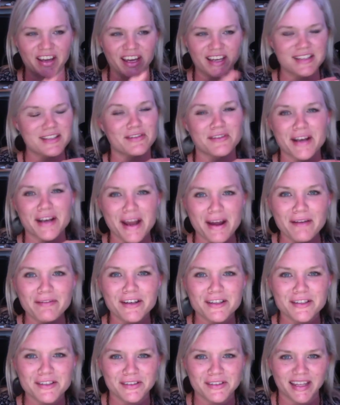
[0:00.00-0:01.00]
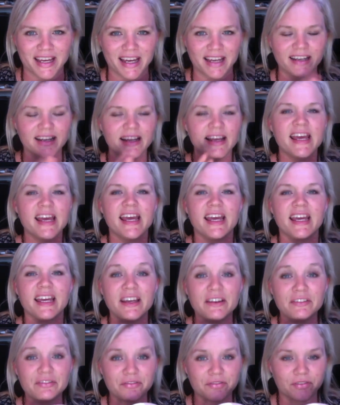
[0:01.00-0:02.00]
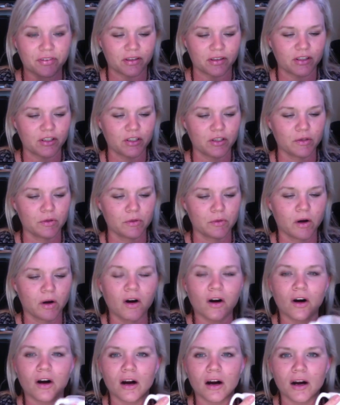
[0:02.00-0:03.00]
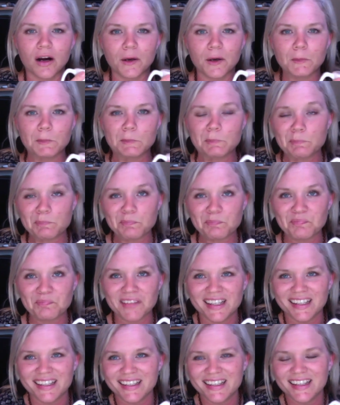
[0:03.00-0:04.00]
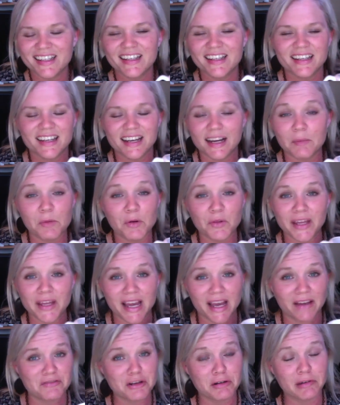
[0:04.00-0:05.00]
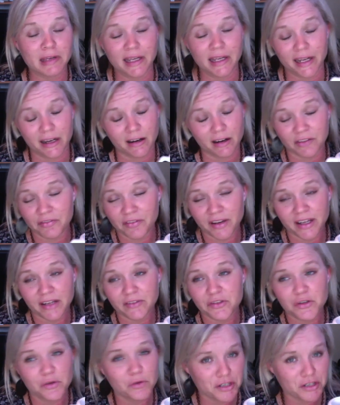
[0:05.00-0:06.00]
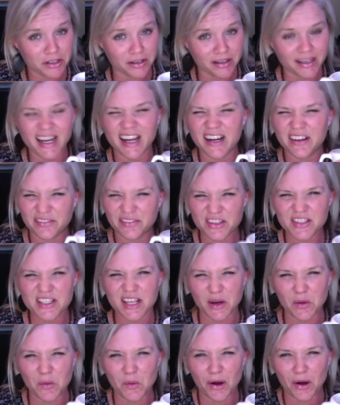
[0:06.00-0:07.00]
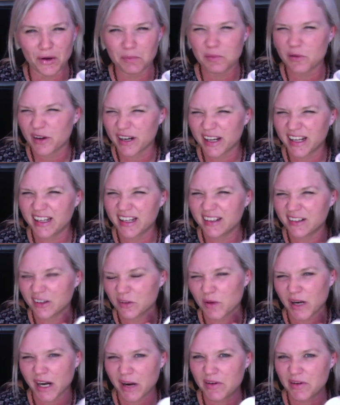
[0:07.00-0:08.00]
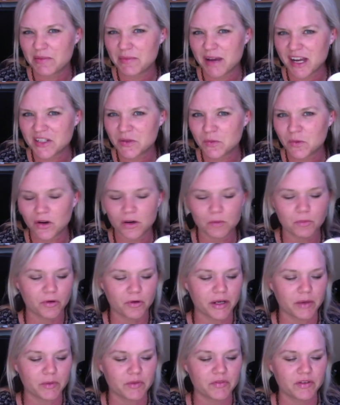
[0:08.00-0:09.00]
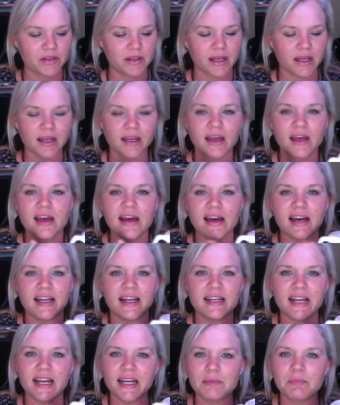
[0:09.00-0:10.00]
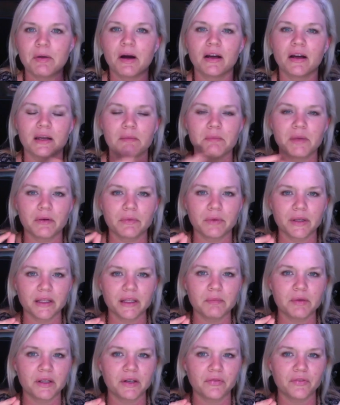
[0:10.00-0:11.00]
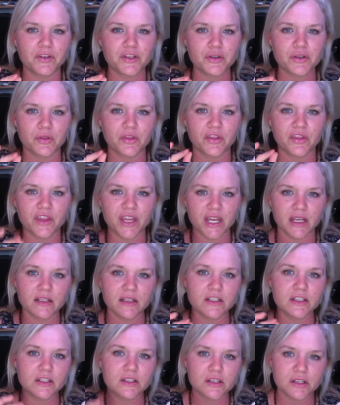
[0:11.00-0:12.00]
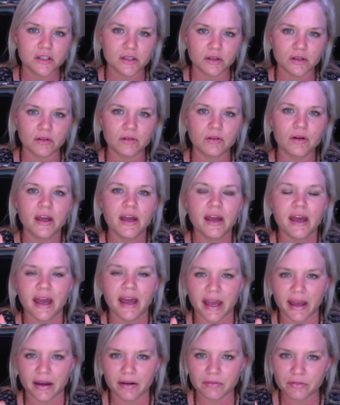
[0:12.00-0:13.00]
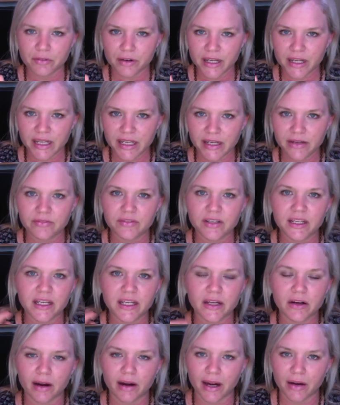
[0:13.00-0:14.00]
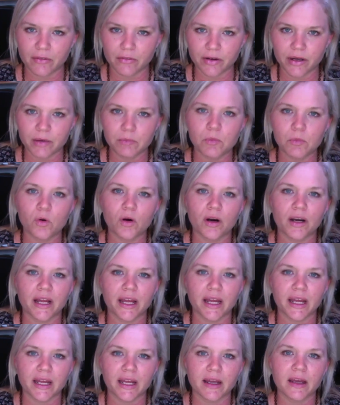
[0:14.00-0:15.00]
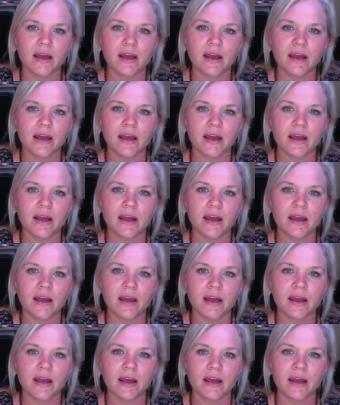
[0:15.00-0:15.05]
so never do that. If you are, I'm only half joking here, a fan of torture, it kind of feels like waterboarding, or what I would imagine waterboarding would feel like. A neti pot can be a really beneficial thing to do every evening or every morning,